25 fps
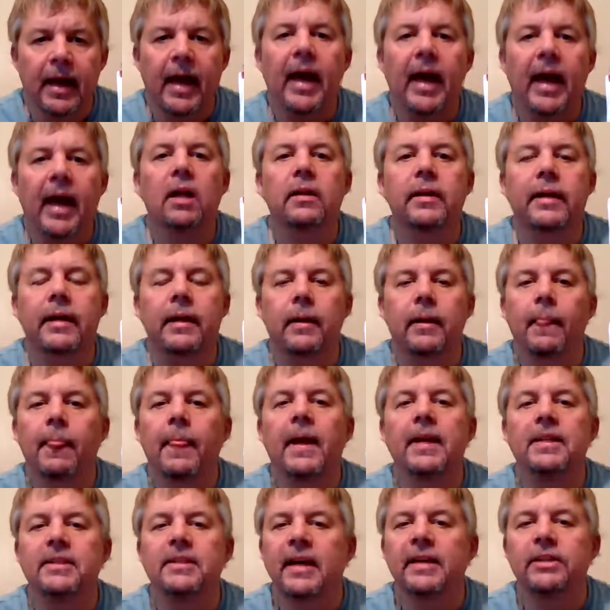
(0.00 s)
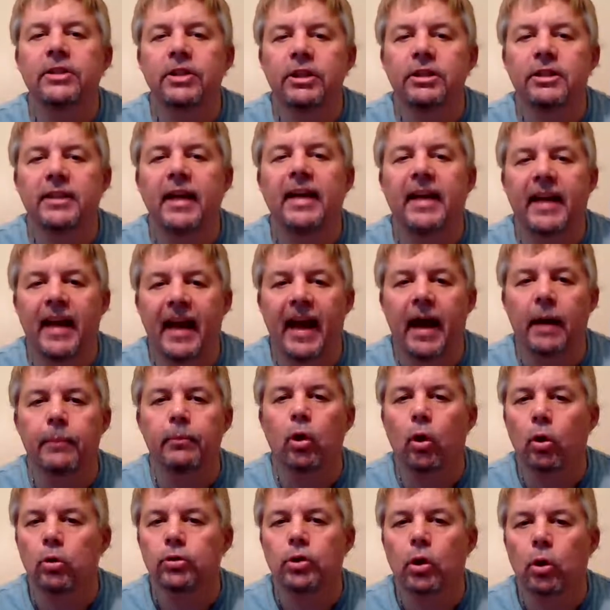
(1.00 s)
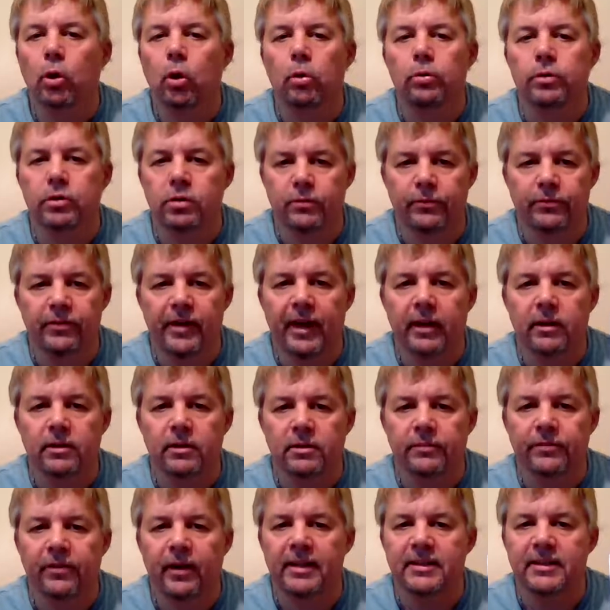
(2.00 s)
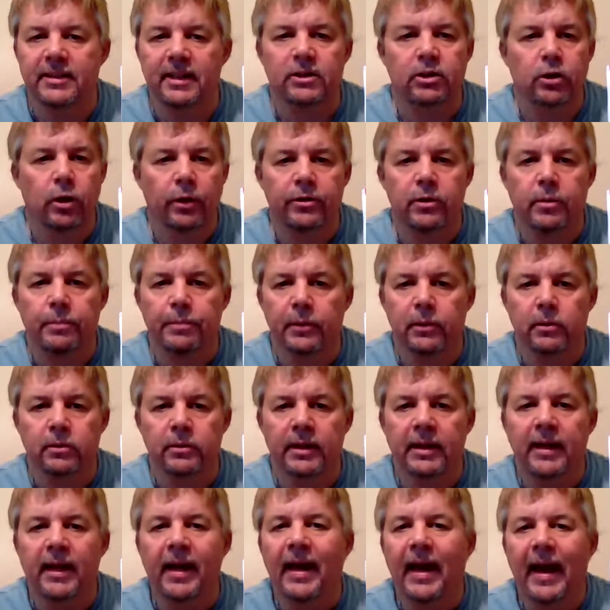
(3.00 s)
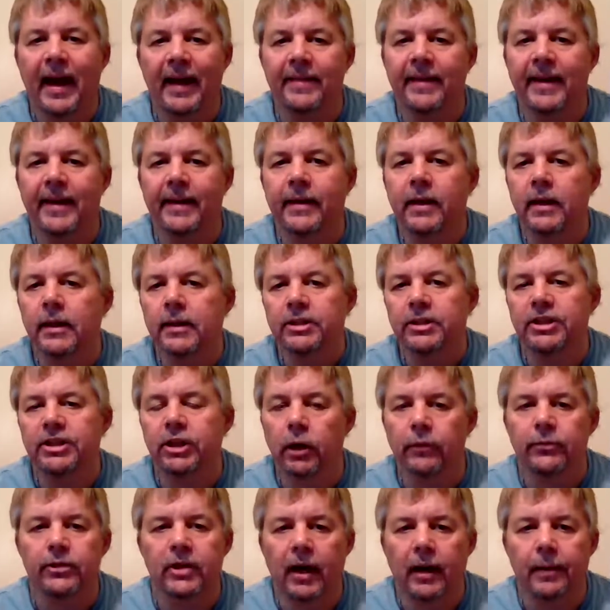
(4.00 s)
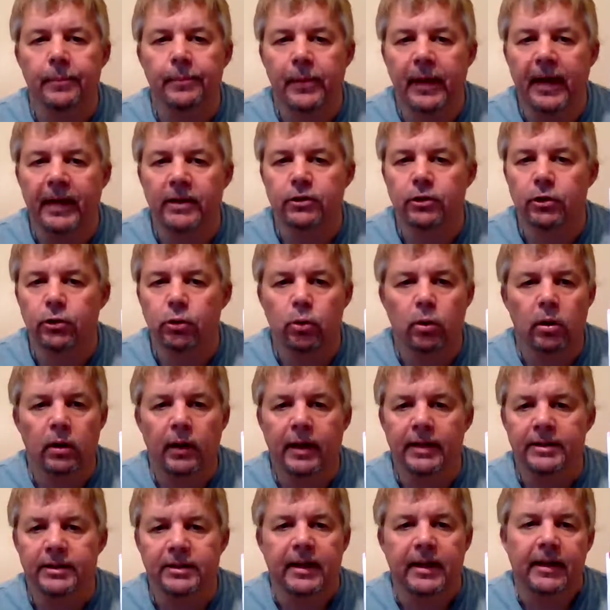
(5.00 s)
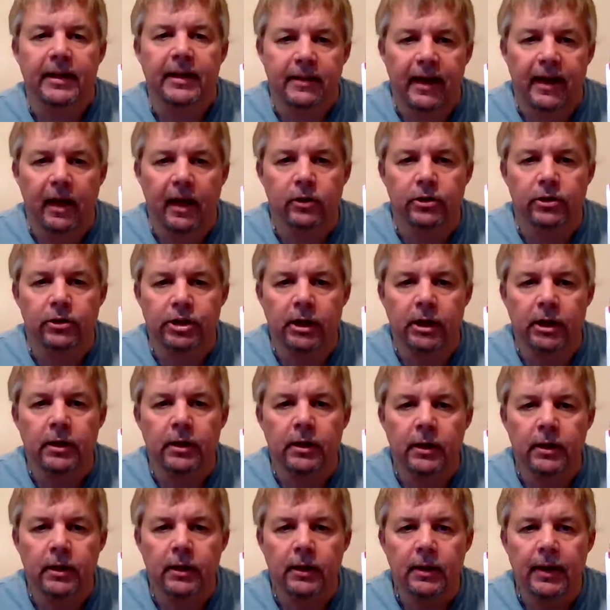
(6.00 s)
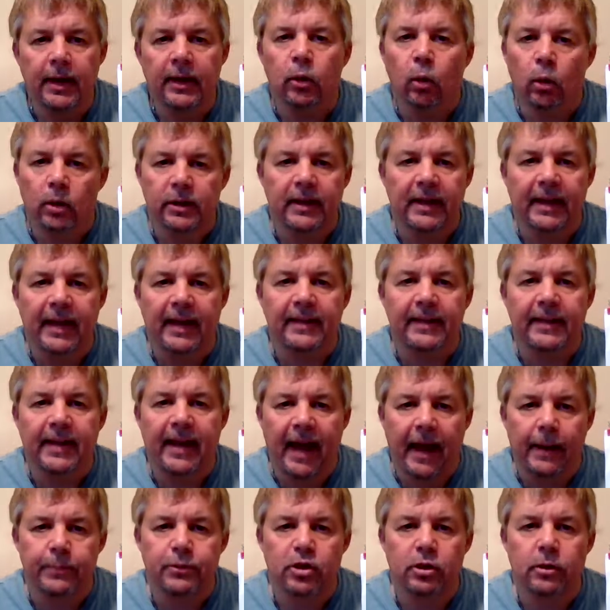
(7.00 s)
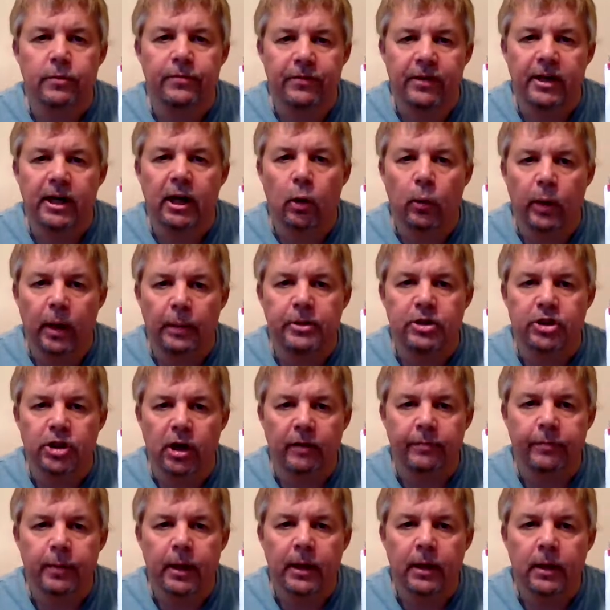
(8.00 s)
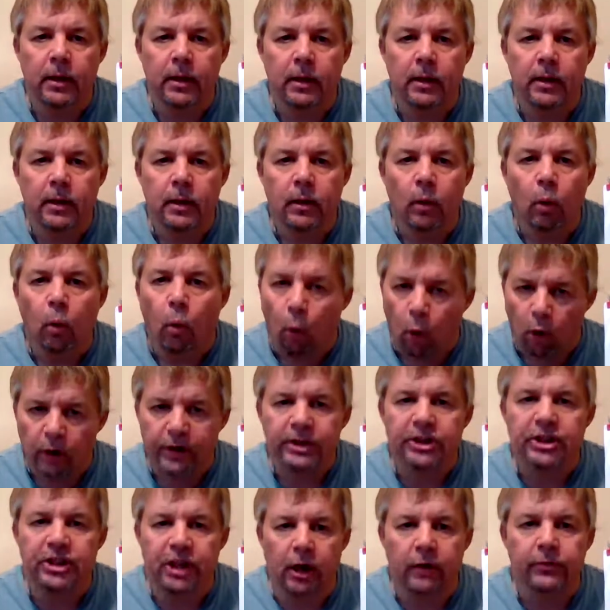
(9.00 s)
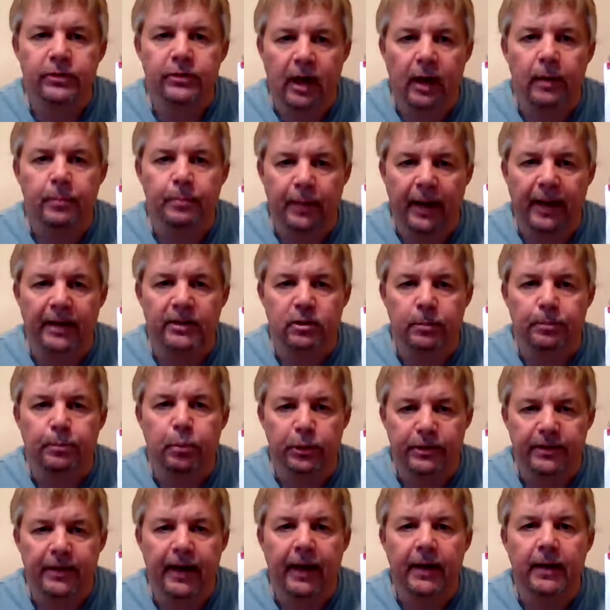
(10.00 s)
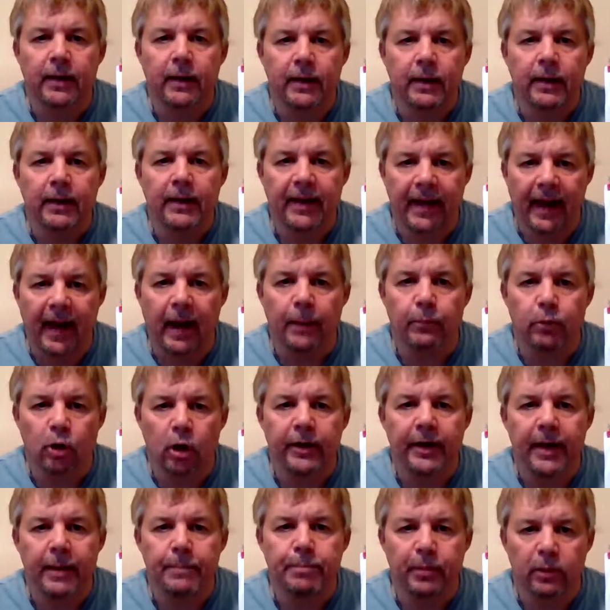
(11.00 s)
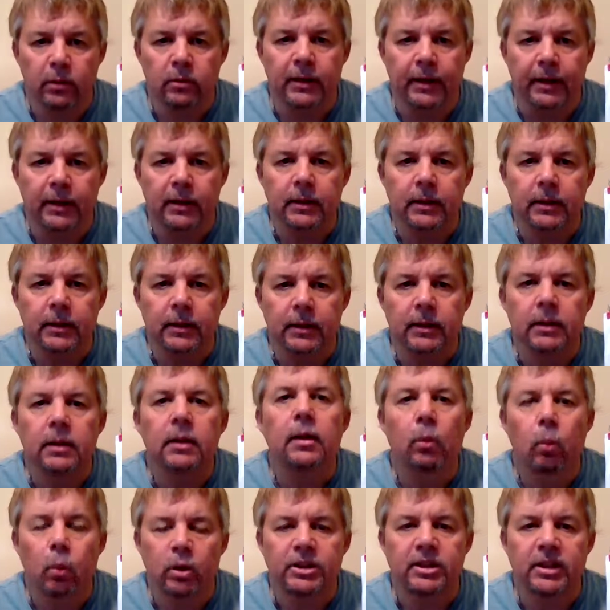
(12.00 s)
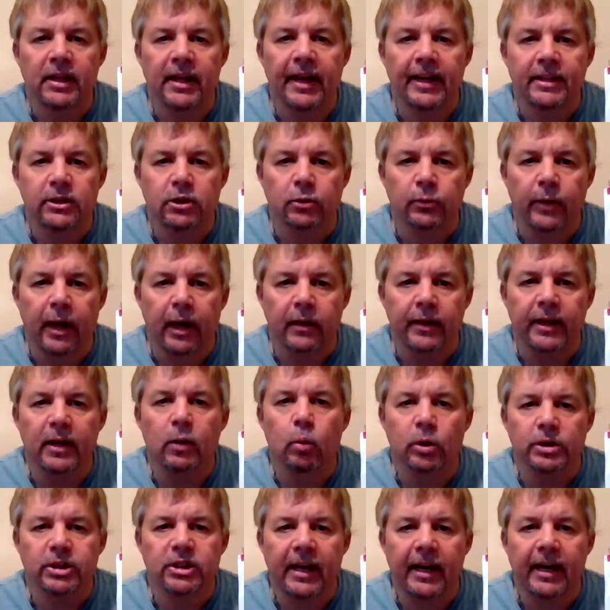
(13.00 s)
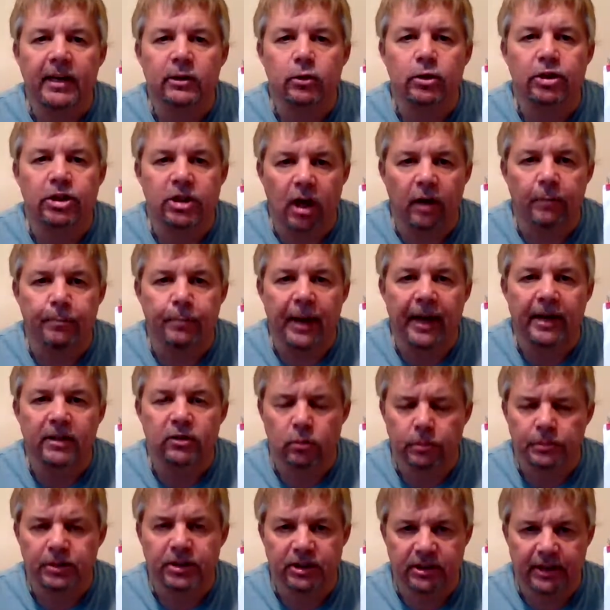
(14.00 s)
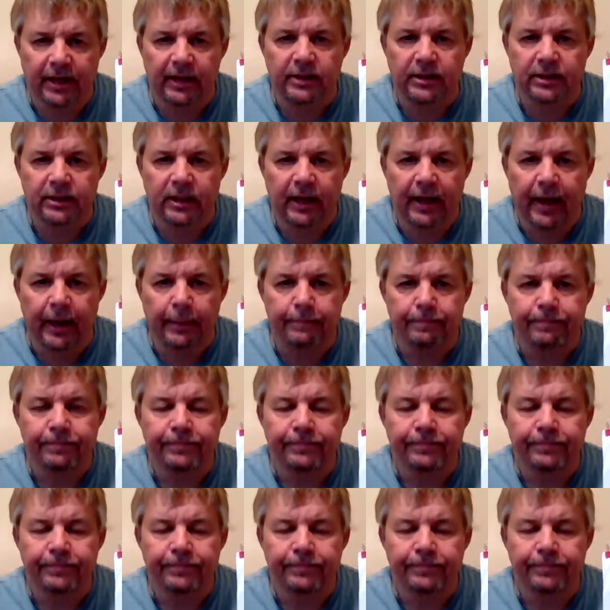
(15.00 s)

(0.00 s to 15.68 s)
Elliot, is that just a camera, also called a surveillance device, that's on your building, and then Sheriff Todd Baxter utilized technology in order to capture the video image of me? Or did Sheriff Todd Baxter put that camera on that building? What's the answer, Elliot? What's the answer, Sheriff Baxter? I'm going to say this again.